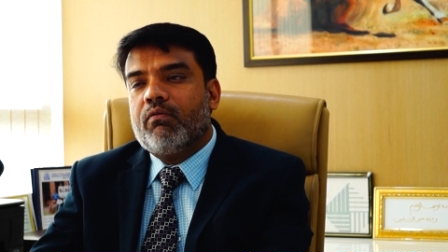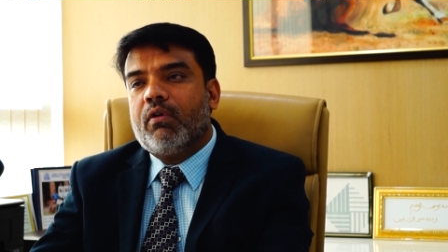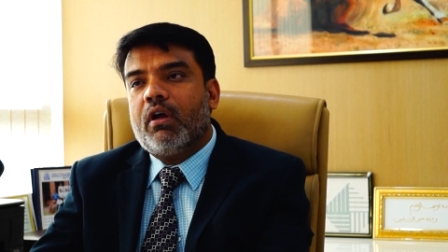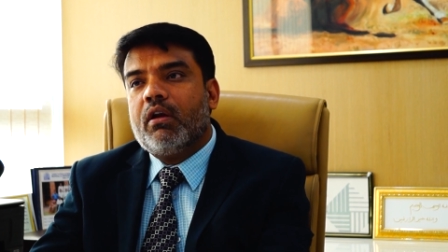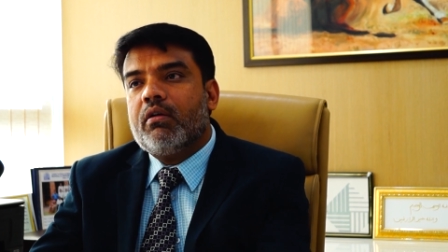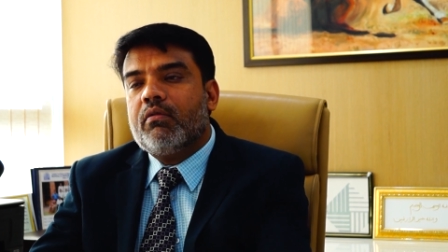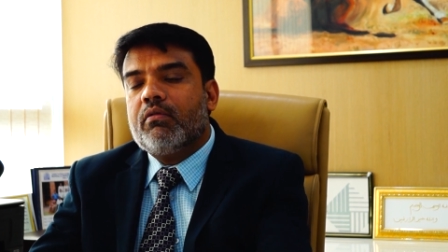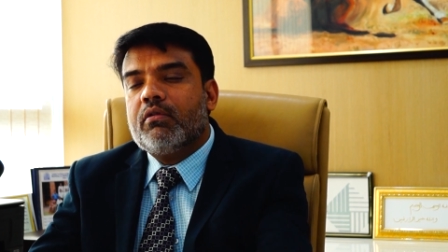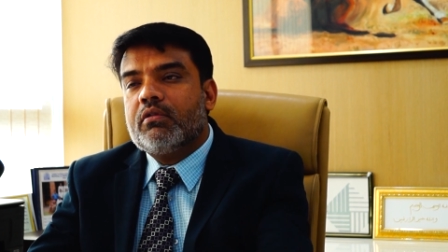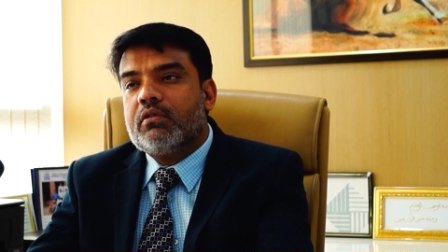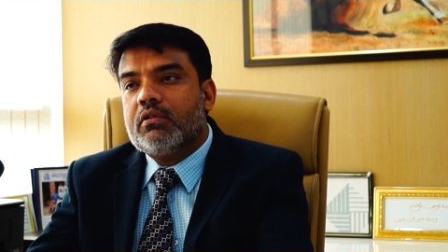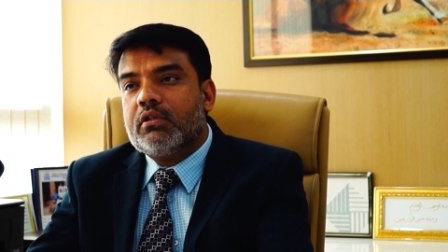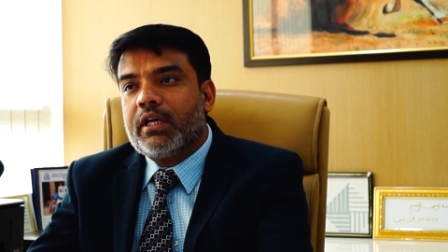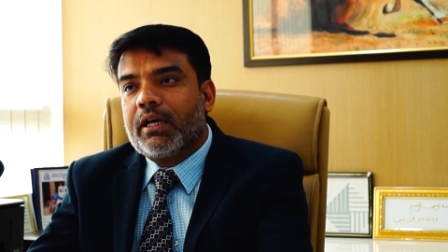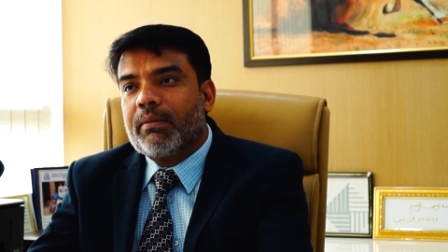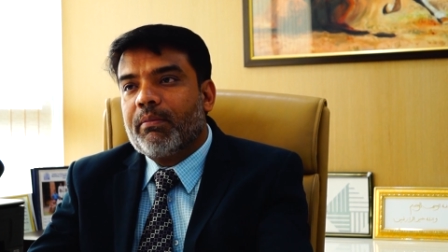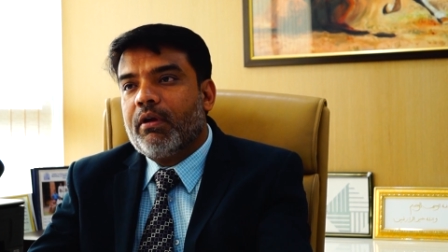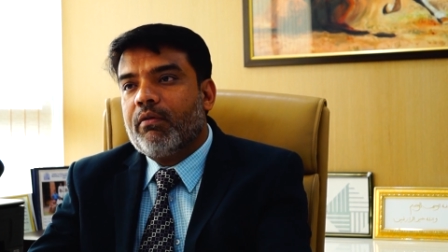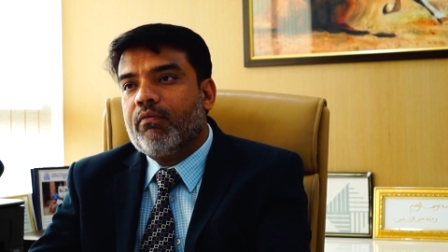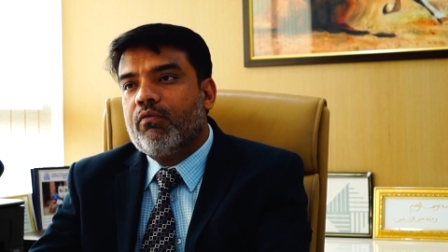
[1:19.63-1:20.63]
one
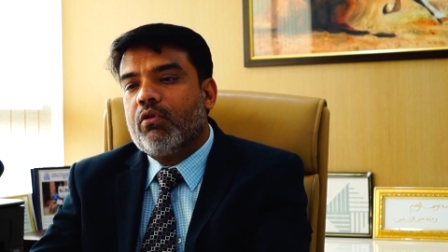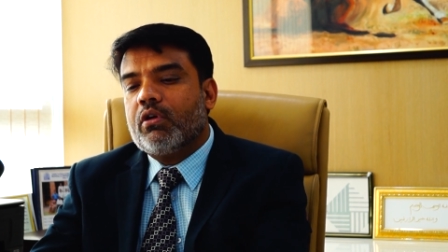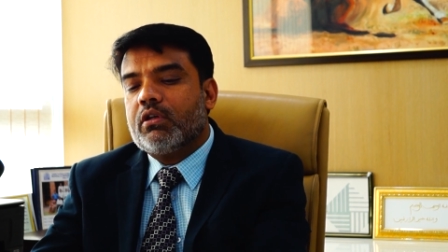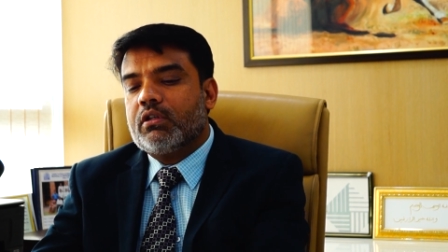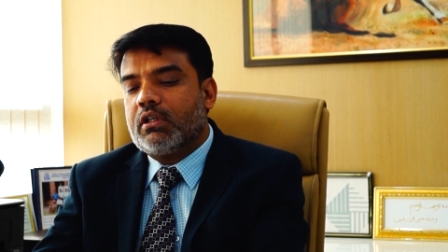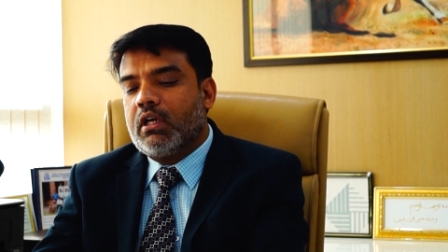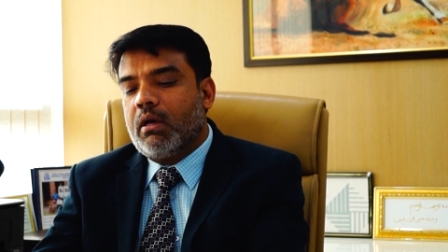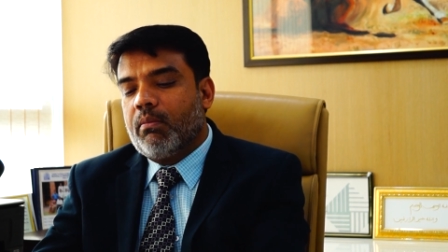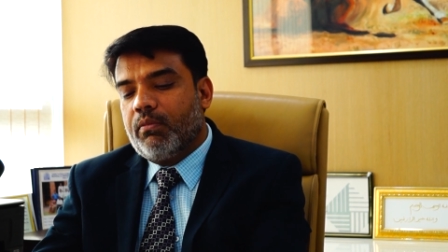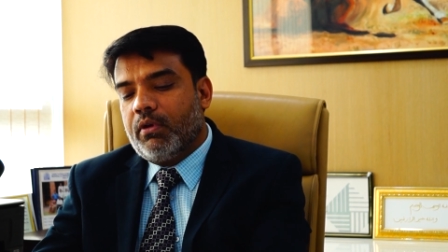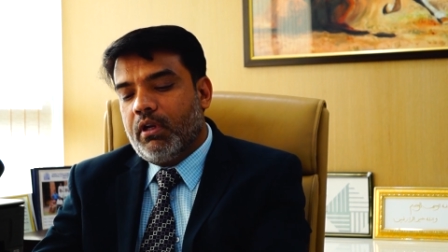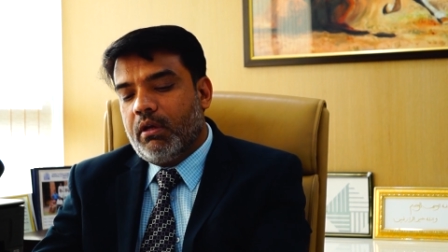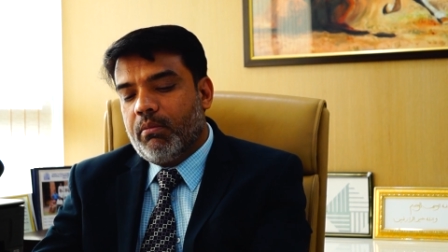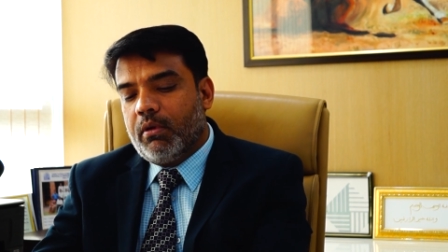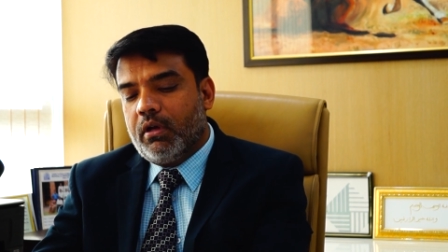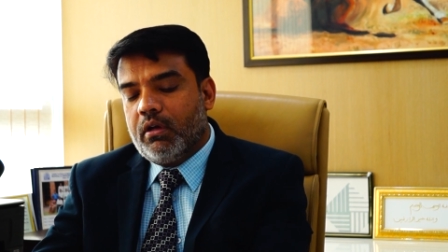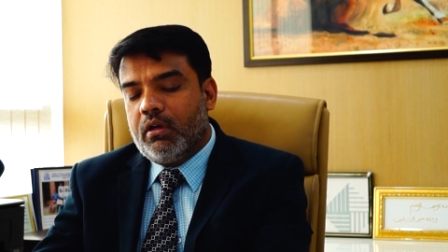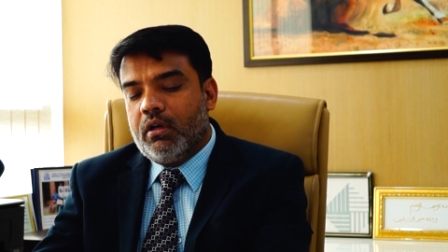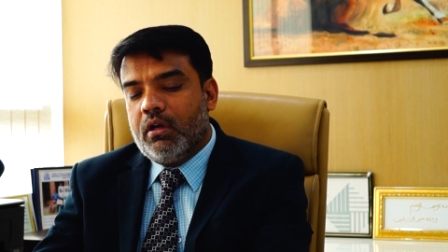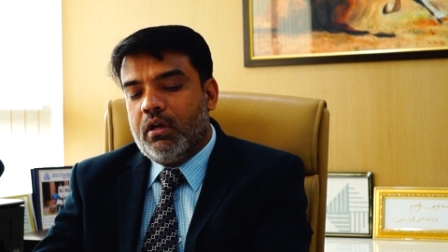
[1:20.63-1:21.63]
segment focused company,
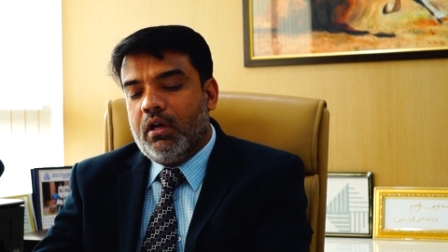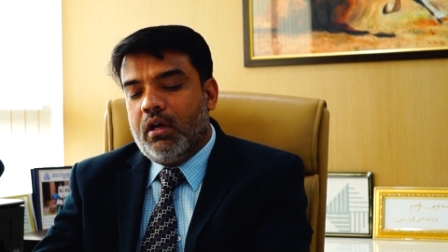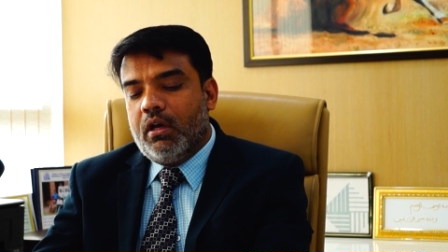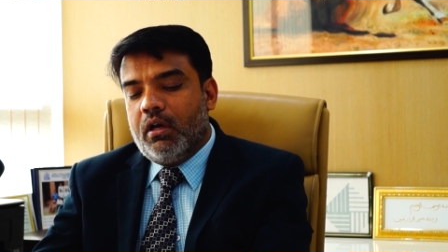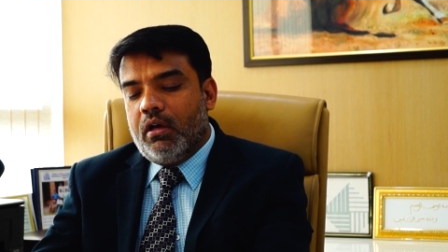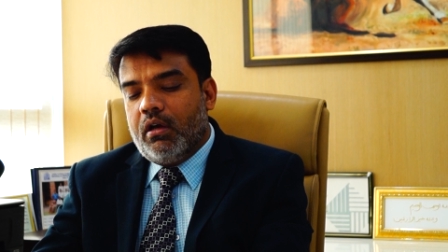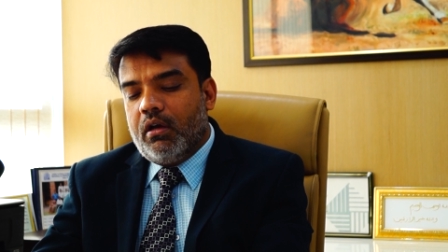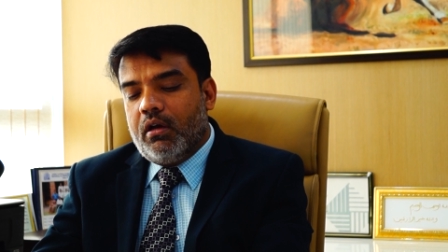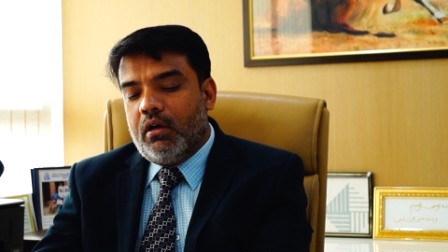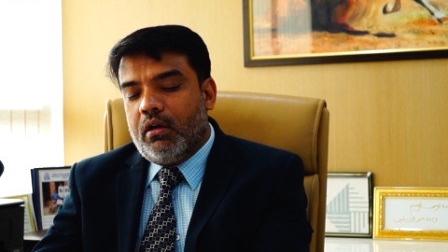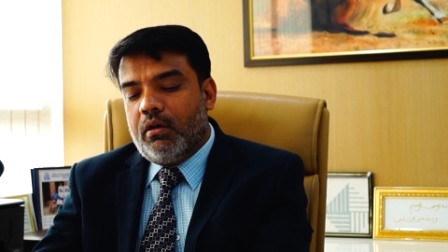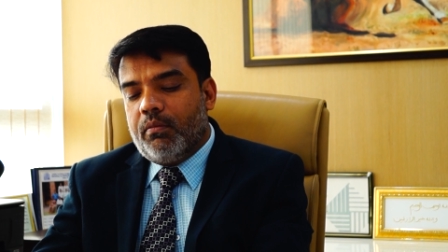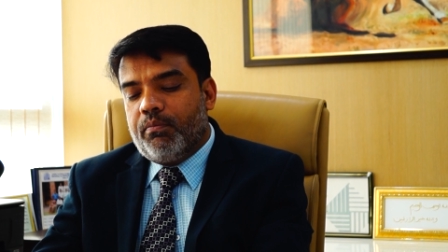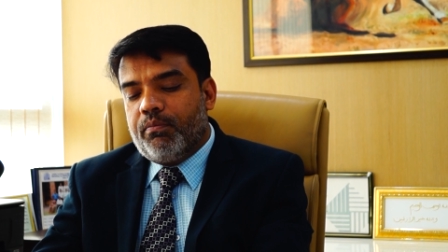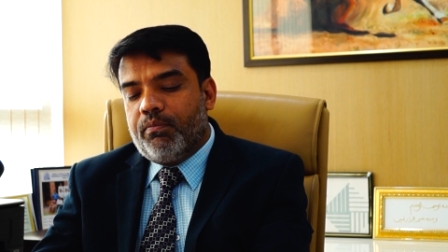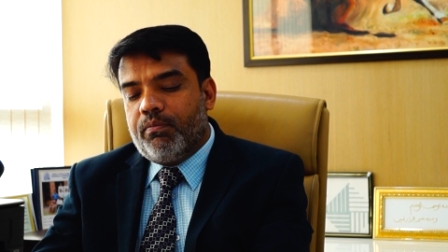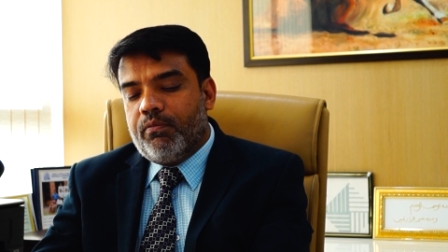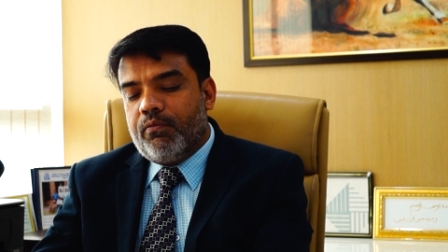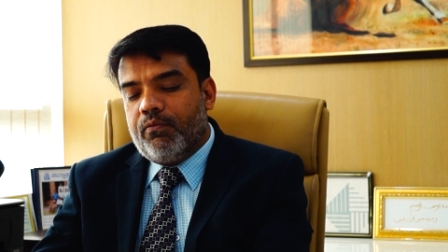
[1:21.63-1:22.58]
but uh,